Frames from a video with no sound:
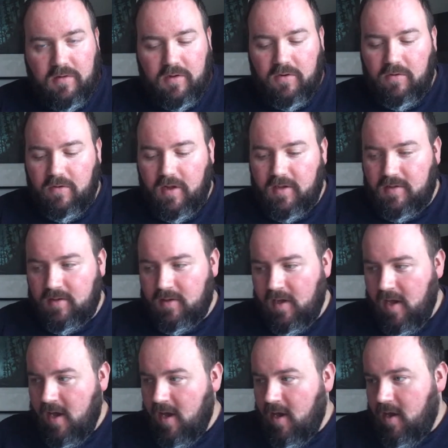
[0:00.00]
You know, that's
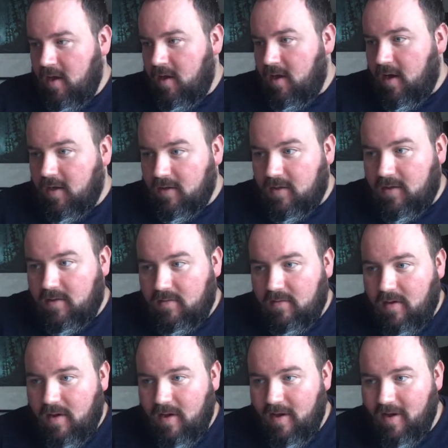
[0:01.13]
a
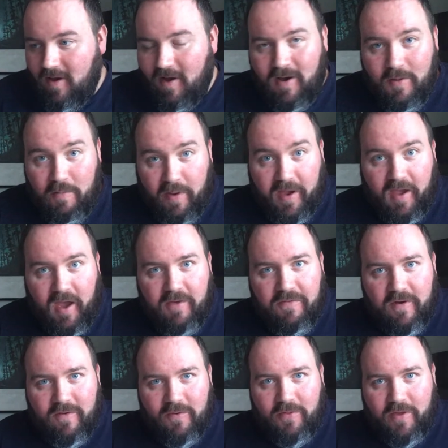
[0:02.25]
big
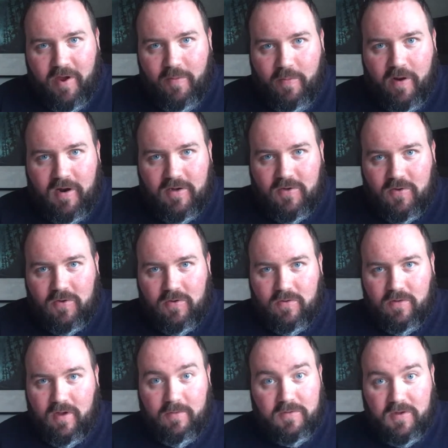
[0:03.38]
effort on their part,
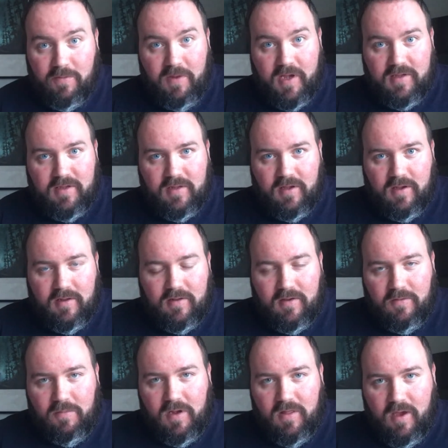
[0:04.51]
so that was amazing
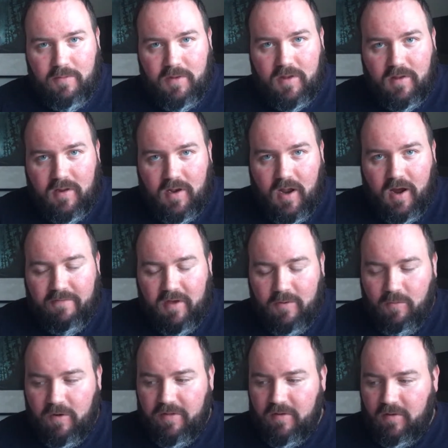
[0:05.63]
to meet them and have
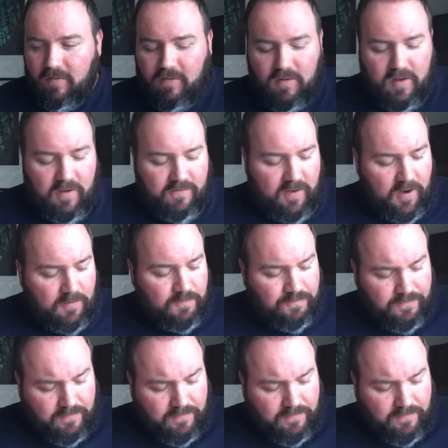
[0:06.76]
them with us for the event.